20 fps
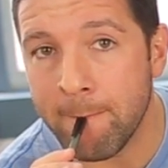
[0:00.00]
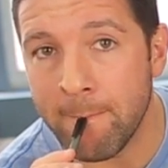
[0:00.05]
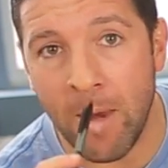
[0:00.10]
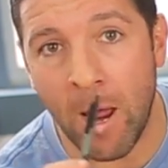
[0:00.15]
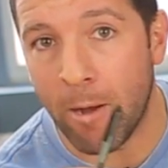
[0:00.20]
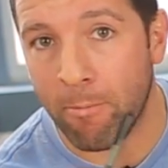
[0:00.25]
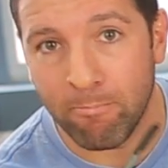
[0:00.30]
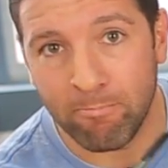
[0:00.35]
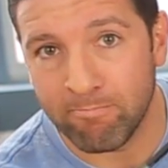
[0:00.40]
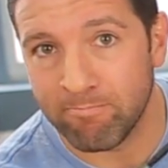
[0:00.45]

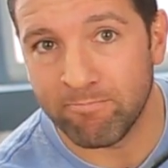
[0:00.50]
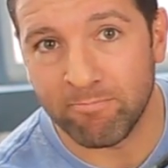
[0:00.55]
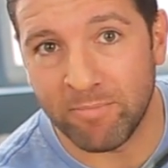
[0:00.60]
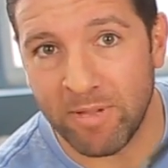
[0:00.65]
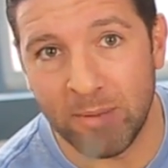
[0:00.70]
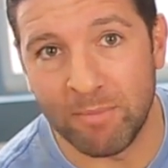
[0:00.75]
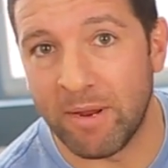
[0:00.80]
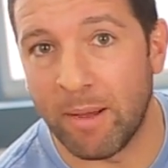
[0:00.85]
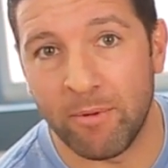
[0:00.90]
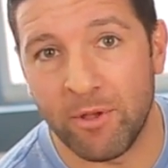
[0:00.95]
No,
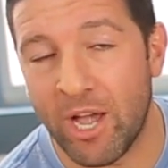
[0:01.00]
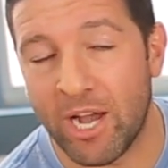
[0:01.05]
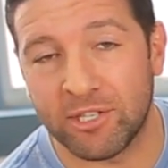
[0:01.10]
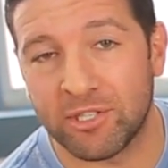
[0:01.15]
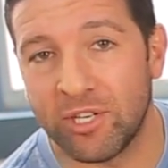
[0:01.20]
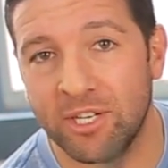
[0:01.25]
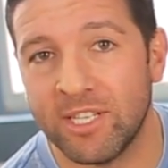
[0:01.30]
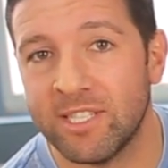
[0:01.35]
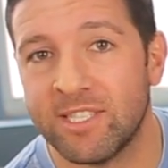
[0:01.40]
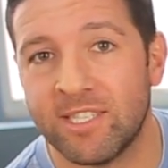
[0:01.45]
BMW
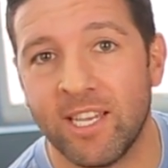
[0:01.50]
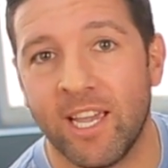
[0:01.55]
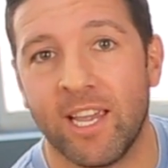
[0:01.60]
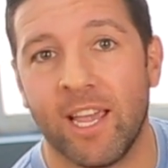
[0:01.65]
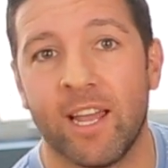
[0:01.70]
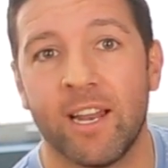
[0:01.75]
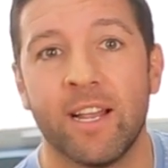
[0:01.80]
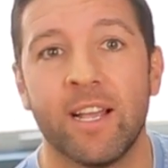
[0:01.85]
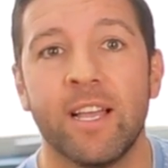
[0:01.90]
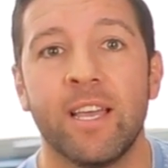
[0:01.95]
actually didn't say
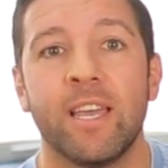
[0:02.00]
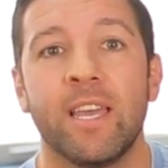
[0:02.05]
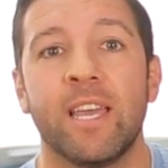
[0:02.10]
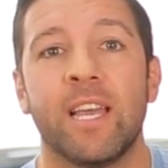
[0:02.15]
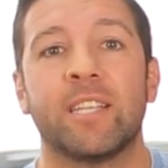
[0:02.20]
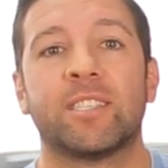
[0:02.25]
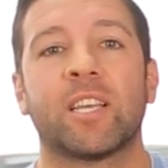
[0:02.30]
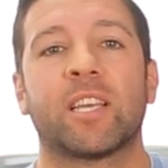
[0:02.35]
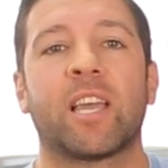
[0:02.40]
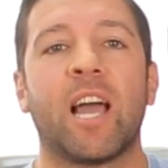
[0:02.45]
yet.
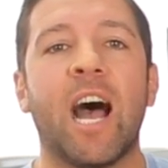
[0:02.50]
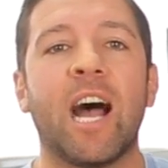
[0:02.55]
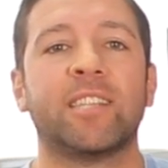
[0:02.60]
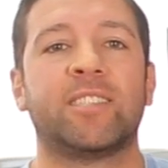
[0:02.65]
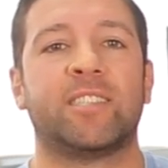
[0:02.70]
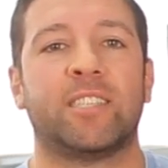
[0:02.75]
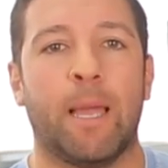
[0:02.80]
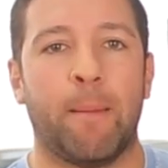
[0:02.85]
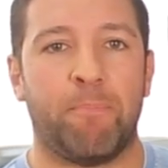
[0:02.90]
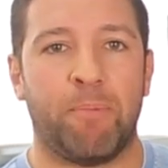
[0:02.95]
It's a
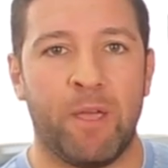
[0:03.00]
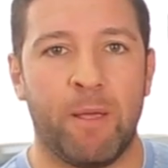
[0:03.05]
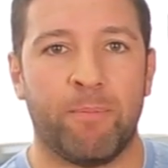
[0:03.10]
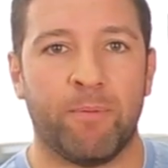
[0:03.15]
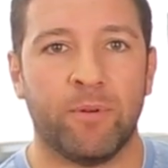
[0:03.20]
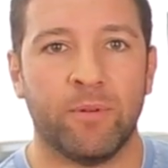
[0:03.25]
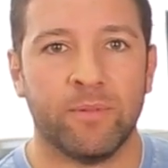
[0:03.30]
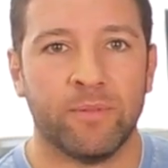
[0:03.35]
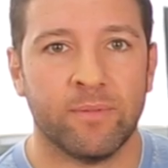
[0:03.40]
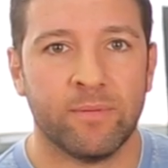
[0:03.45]
concept,
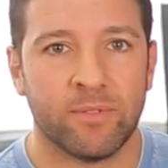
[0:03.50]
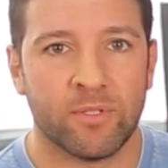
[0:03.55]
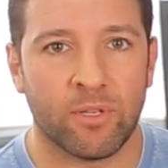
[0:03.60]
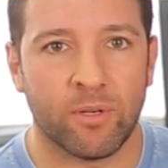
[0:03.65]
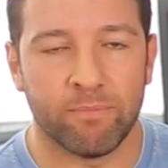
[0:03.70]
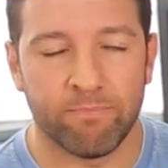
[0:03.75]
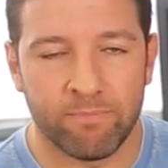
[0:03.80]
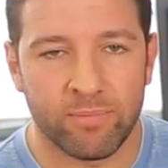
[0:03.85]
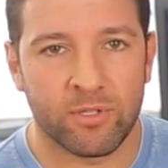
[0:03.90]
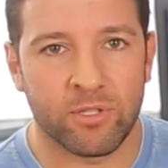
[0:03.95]
people,
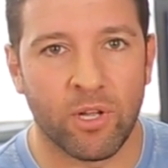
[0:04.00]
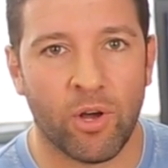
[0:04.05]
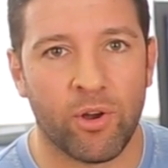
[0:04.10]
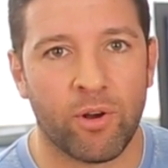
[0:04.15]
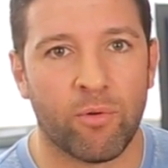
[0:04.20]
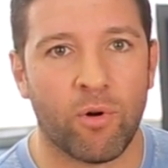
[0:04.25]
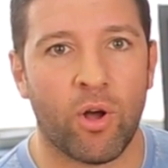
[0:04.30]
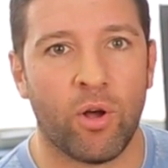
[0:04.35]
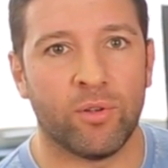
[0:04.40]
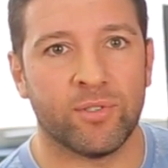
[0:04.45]
so slow
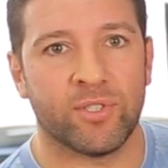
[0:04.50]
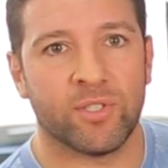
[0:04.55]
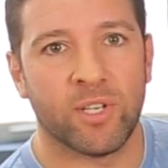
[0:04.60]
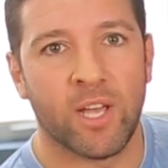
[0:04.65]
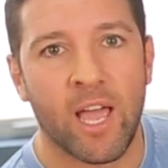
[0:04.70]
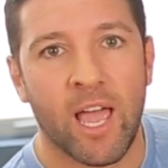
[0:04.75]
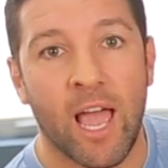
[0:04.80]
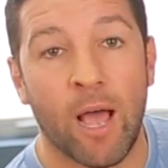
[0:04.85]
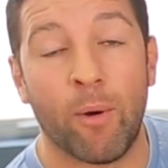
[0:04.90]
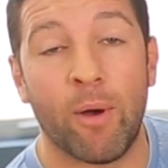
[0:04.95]
your rolls.
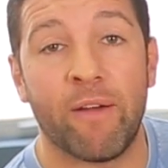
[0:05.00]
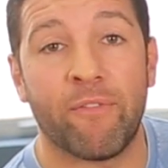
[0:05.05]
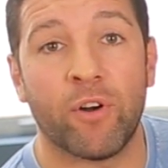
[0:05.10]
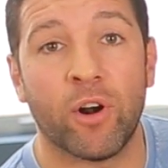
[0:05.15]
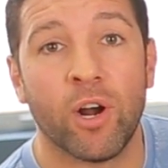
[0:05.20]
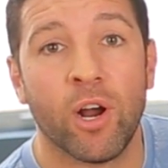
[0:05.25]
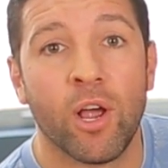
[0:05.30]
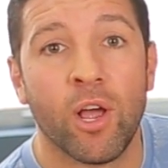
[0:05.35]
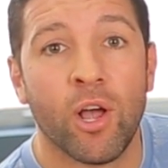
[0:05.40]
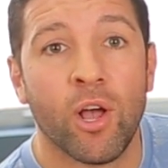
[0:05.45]

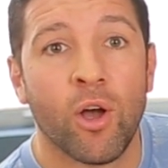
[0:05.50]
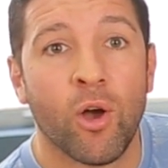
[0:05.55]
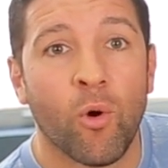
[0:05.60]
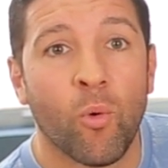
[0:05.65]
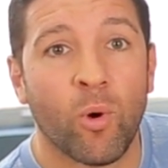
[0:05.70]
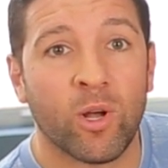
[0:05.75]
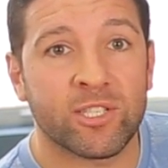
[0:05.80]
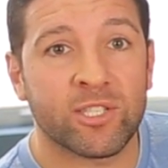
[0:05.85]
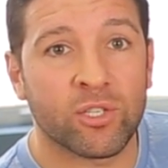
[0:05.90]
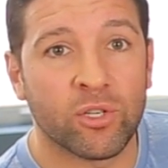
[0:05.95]
However,
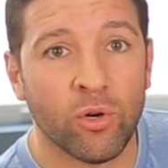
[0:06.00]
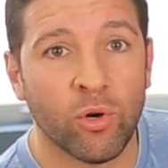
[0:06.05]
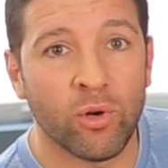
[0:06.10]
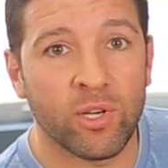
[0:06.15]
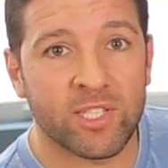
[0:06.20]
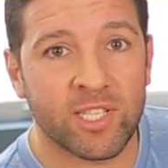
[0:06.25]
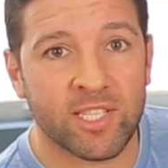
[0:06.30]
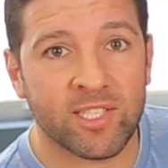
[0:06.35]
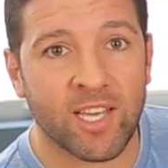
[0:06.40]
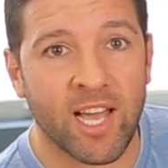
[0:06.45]
what's
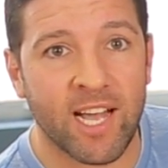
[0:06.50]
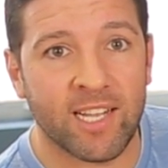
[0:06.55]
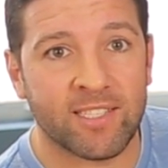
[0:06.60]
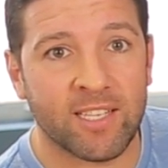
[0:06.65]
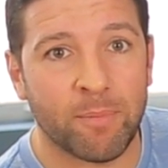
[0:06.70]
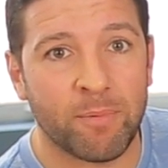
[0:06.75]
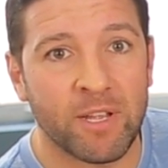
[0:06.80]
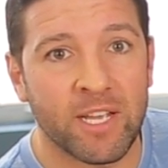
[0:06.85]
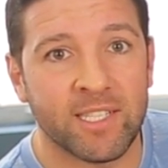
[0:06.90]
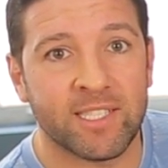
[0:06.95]
cool is this
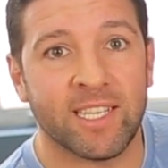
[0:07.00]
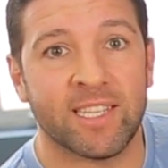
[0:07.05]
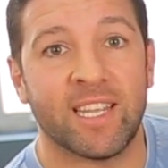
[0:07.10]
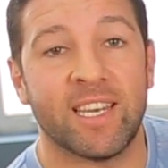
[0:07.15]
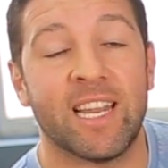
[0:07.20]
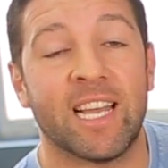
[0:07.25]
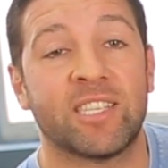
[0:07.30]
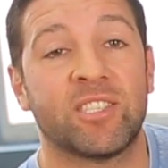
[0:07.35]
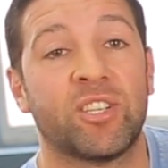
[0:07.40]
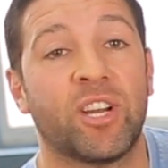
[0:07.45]
concept hints at
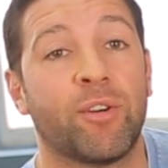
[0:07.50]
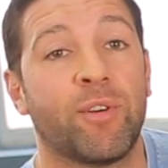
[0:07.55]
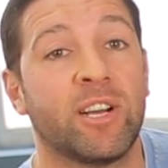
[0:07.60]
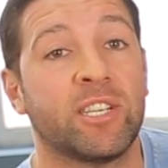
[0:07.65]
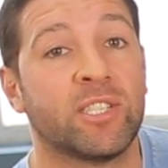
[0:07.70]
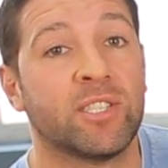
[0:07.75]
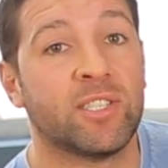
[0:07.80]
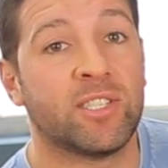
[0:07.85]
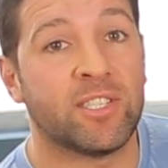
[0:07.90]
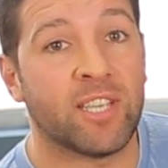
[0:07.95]
the next
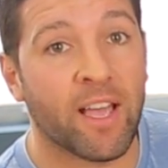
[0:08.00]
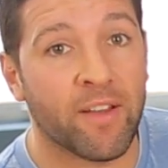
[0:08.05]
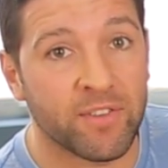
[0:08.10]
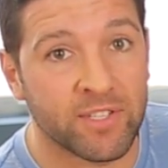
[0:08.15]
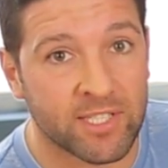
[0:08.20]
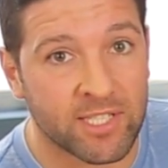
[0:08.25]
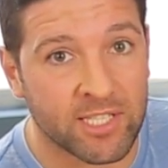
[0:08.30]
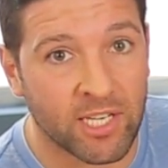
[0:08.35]
generation 7